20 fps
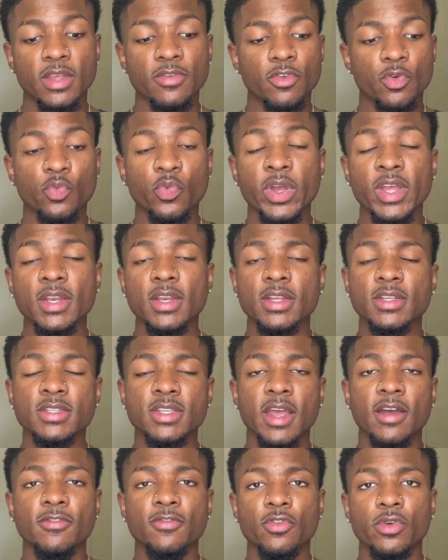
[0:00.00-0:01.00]
even witness
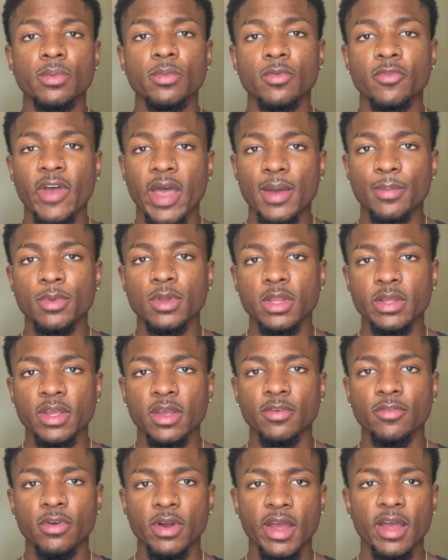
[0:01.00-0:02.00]
that form of happily
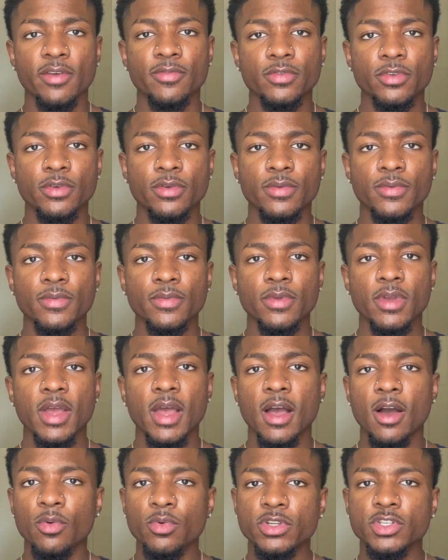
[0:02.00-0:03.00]
ever after.
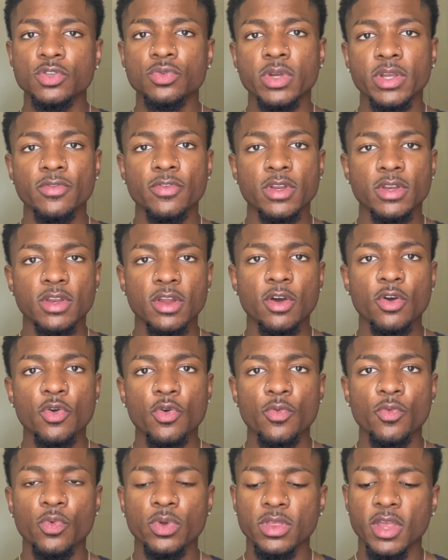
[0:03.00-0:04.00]
How would you even
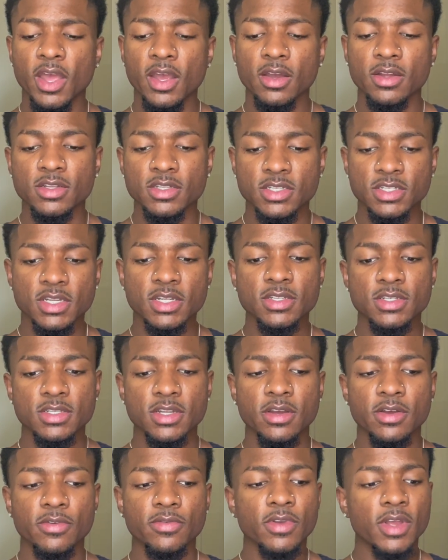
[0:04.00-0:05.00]
know what that consists
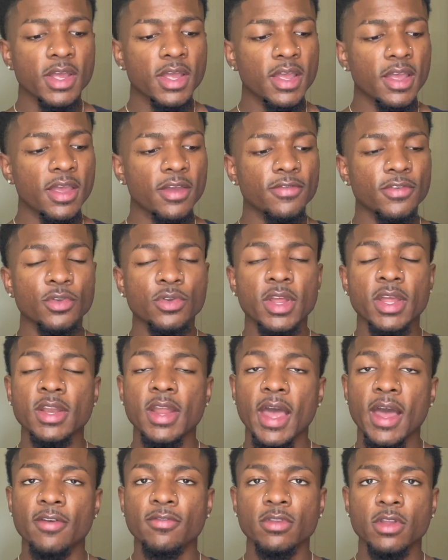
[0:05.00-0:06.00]
of if you didn't
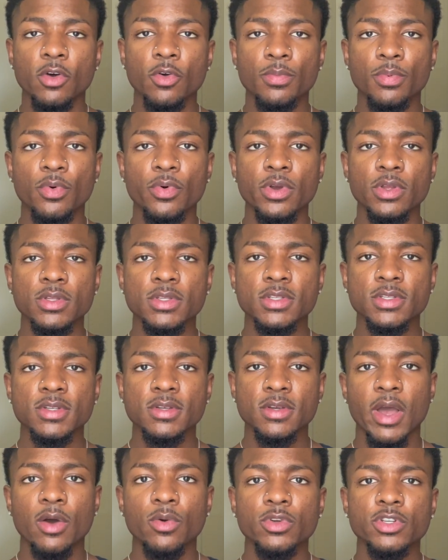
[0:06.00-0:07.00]
have low points?
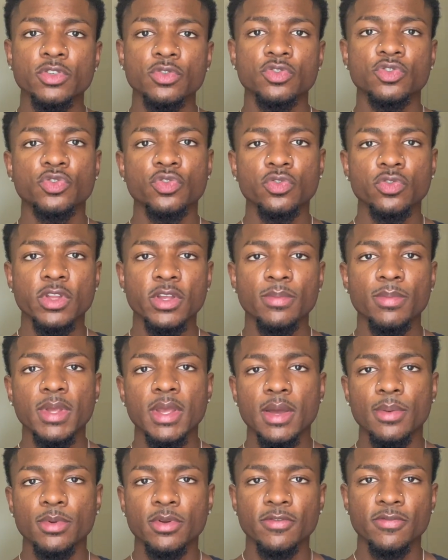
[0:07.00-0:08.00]
How would you truly be
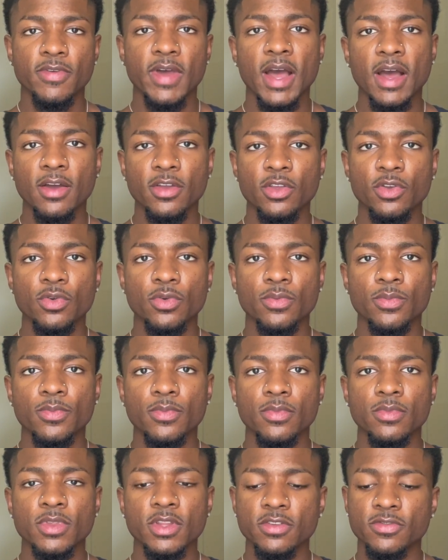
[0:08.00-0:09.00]
able to
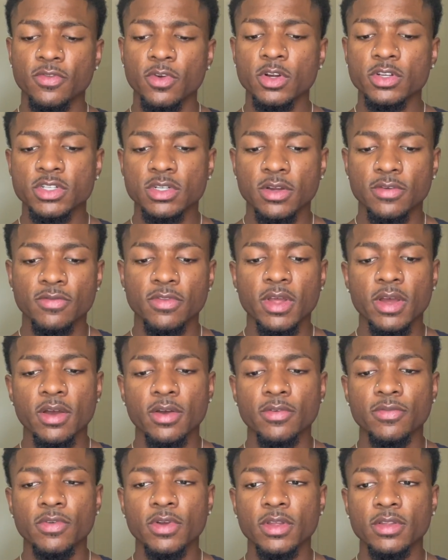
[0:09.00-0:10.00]
value this version of
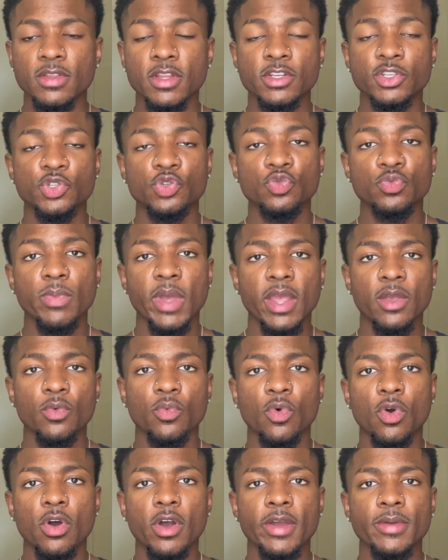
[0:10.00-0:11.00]
love that you may
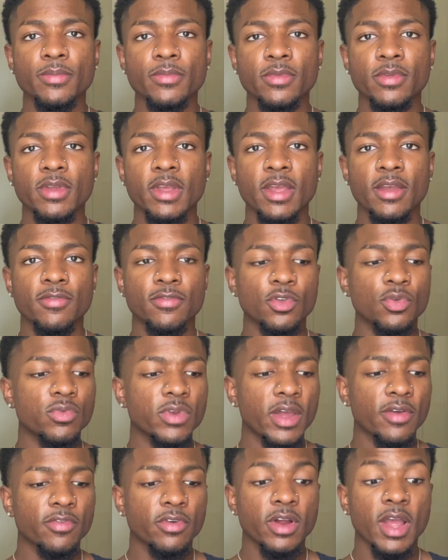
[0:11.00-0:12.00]
want if you
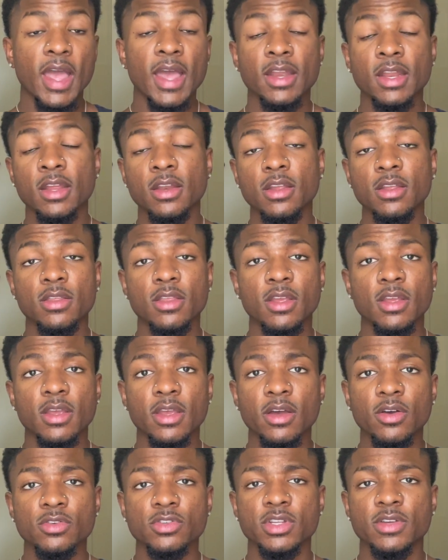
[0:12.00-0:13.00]
never had anything
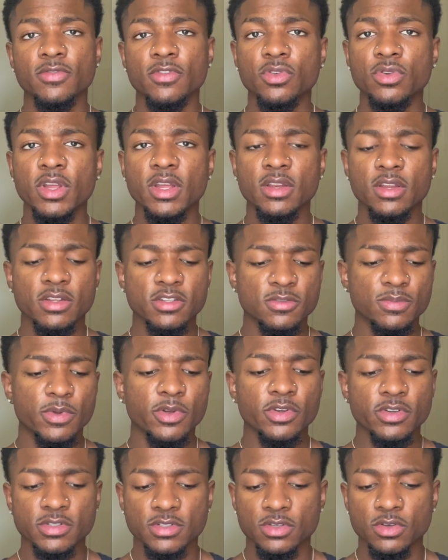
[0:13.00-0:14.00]
else, if you didn't
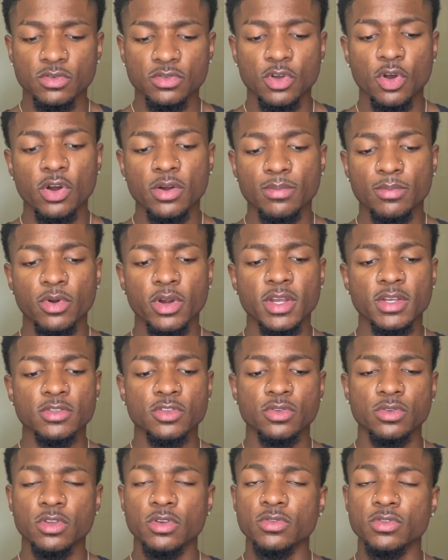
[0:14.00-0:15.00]
experience those heartbreaks
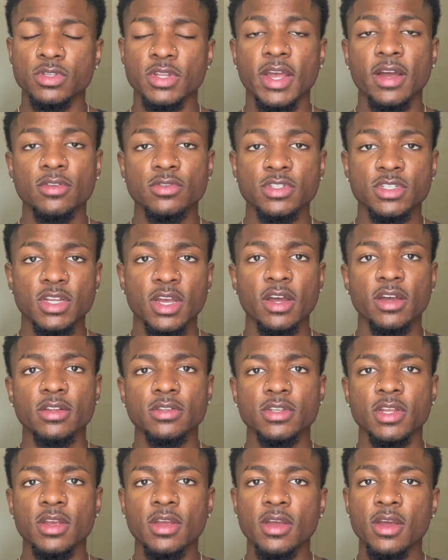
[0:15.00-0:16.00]
or those
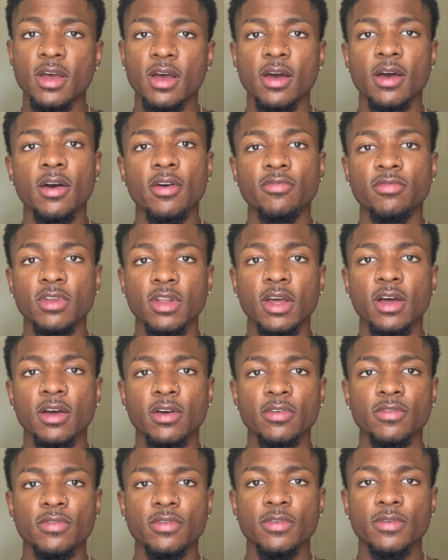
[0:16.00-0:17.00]
downsides of
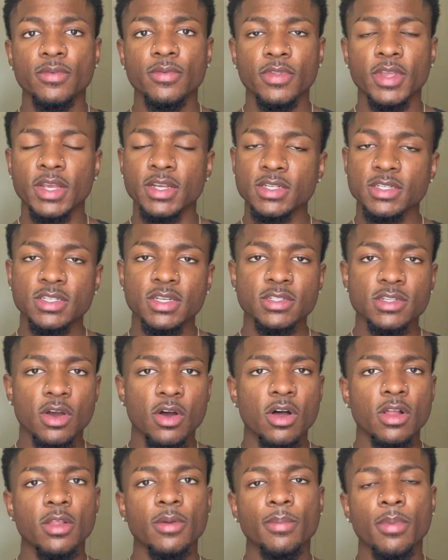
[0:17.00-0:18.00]
love? It's just
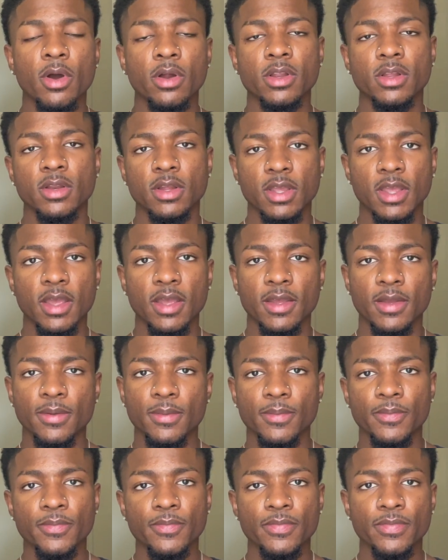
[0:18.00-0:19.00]
all a part of the
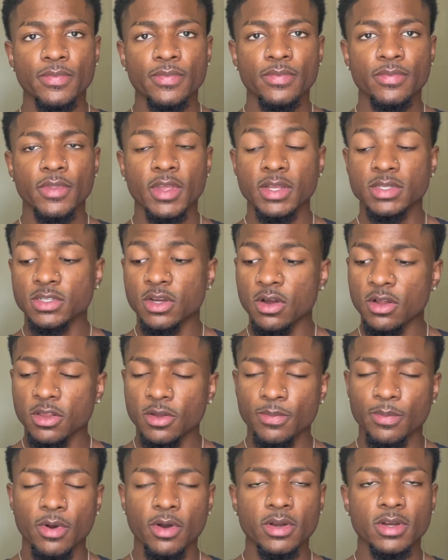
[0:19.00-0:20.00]
game. It's all a
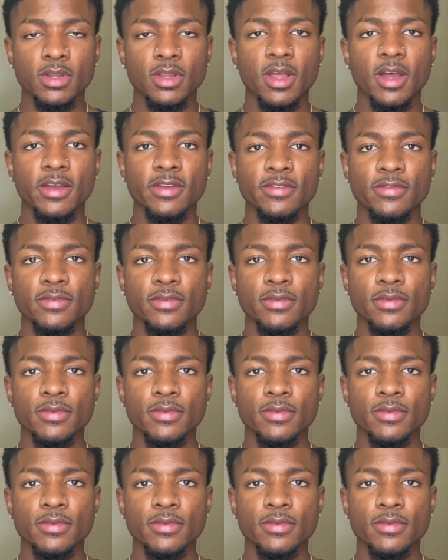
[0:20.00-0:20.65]
part of life.